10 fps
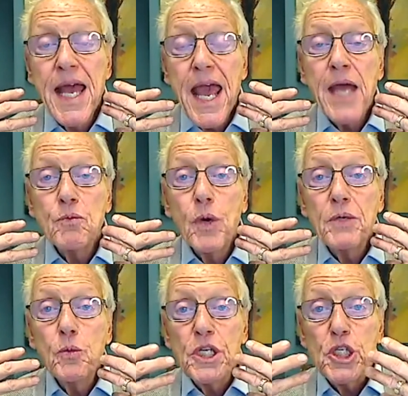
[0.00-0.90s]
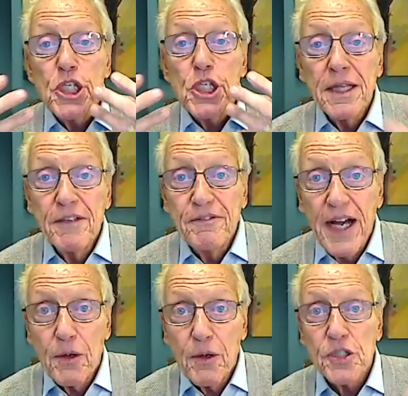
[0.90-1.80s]
And when we shed the
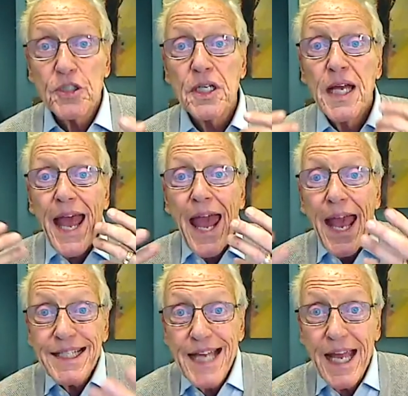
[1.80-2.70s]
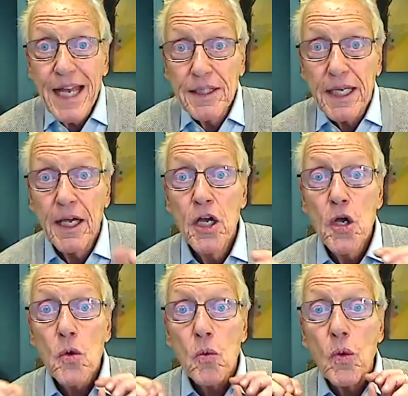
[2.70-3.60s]
virus, exhaling,
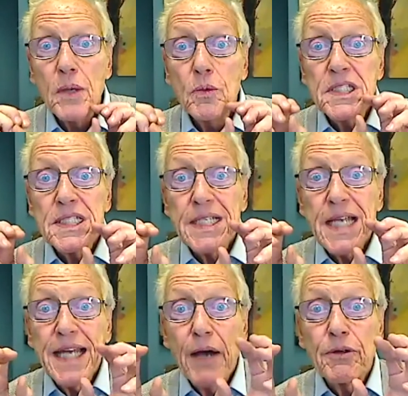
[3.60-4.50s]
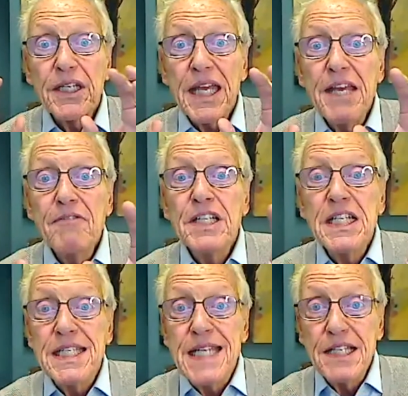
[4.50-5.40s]
we would send out an even
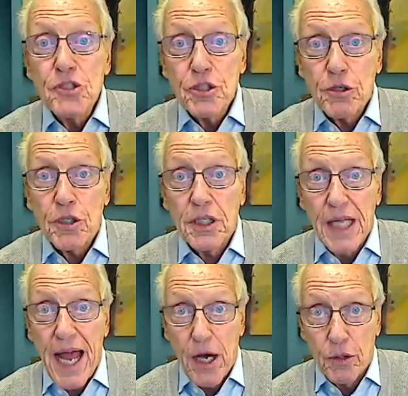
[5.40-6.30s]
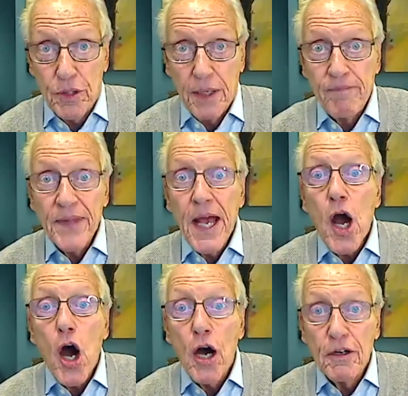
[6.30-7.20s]
denser cloud
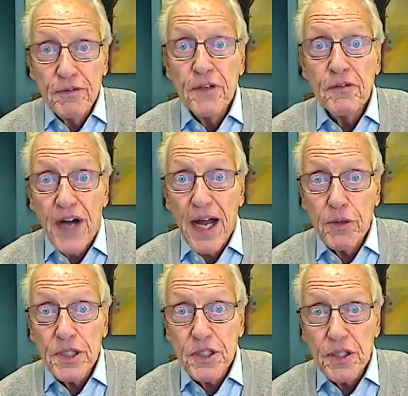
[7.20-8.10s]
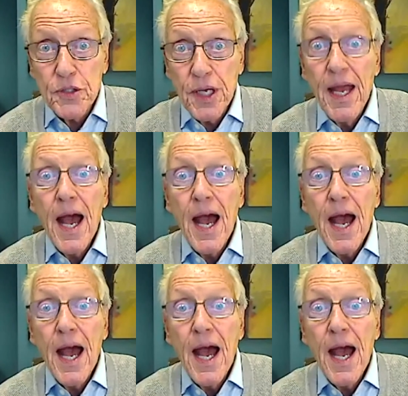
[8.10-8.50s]
of viruses,